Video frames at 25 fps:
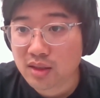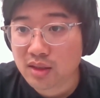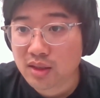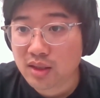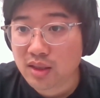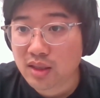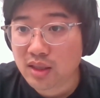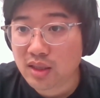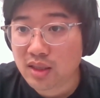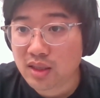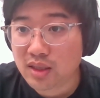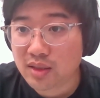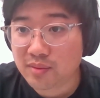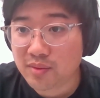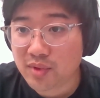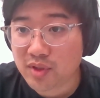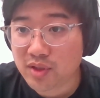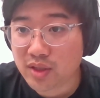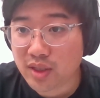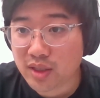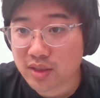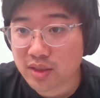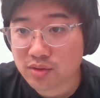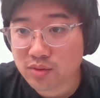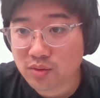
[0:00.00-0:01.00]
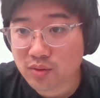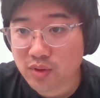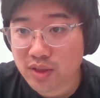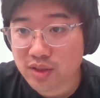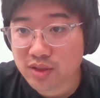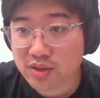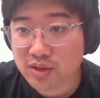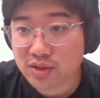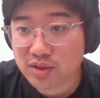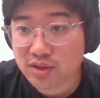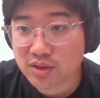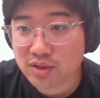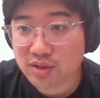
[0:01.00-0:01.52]
And the next
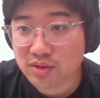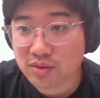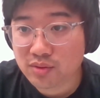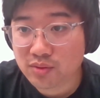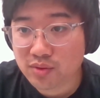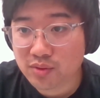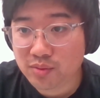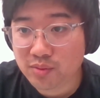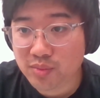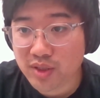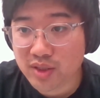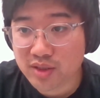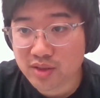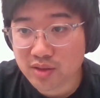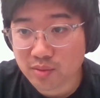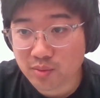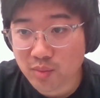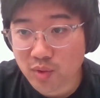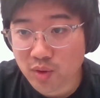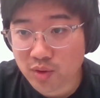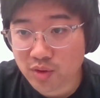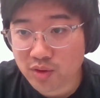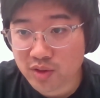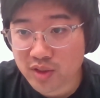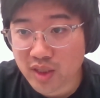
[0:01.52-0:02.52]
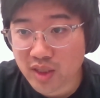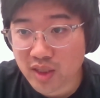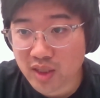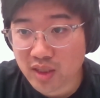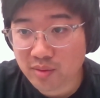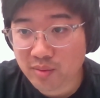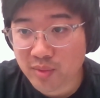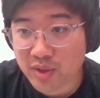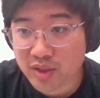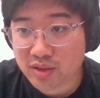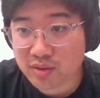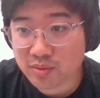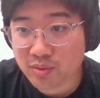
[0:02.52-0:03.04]
question would be, is the motor
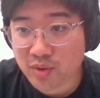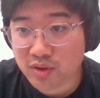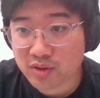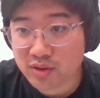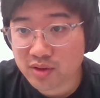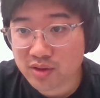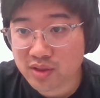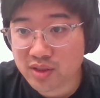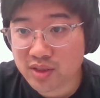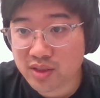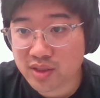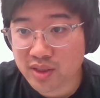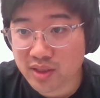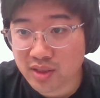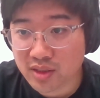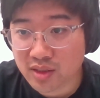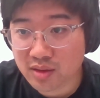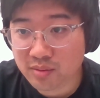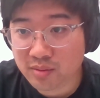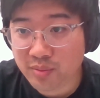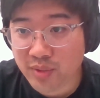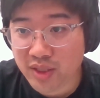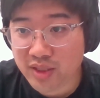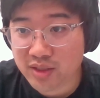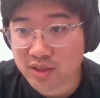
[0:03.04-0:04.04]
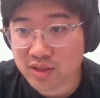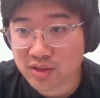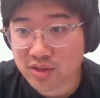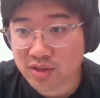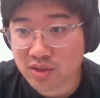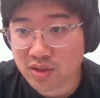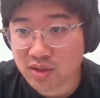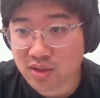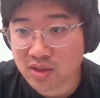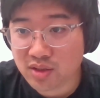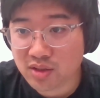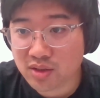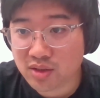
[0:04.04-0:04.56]
dynamics model still based
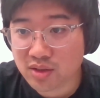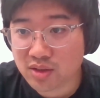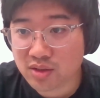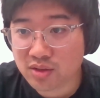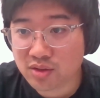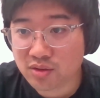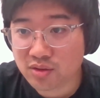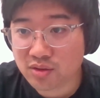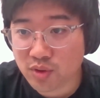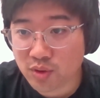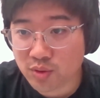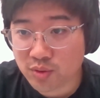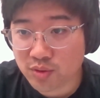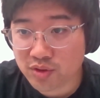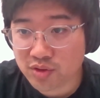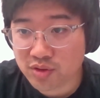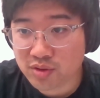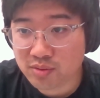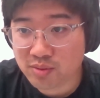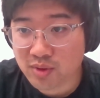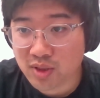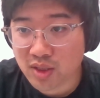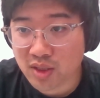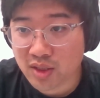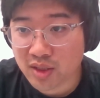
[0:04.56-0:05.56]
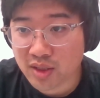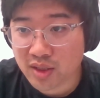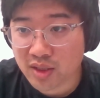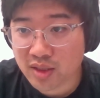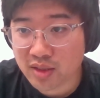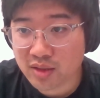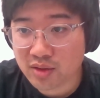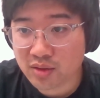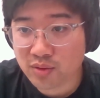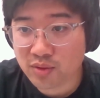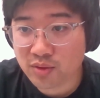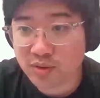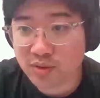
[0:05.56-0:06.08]
on the rotors
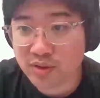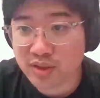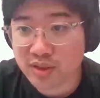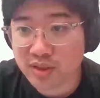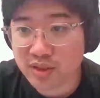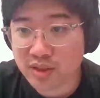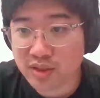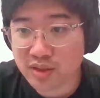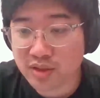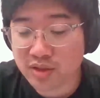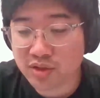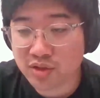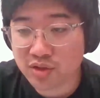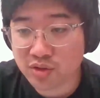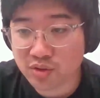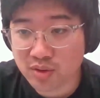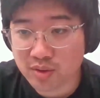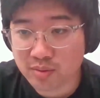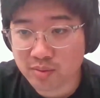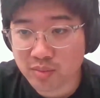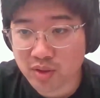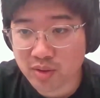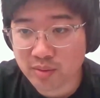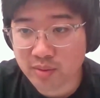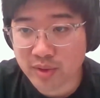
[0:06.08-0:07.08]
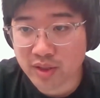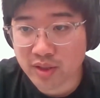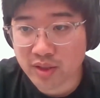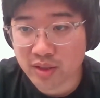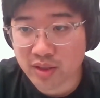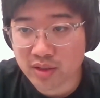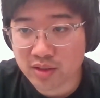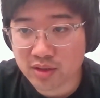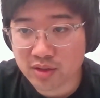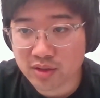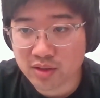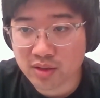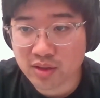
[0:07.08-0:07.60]
plugin, or is it a new
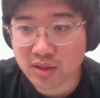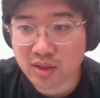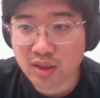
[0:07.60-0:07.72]
implementation?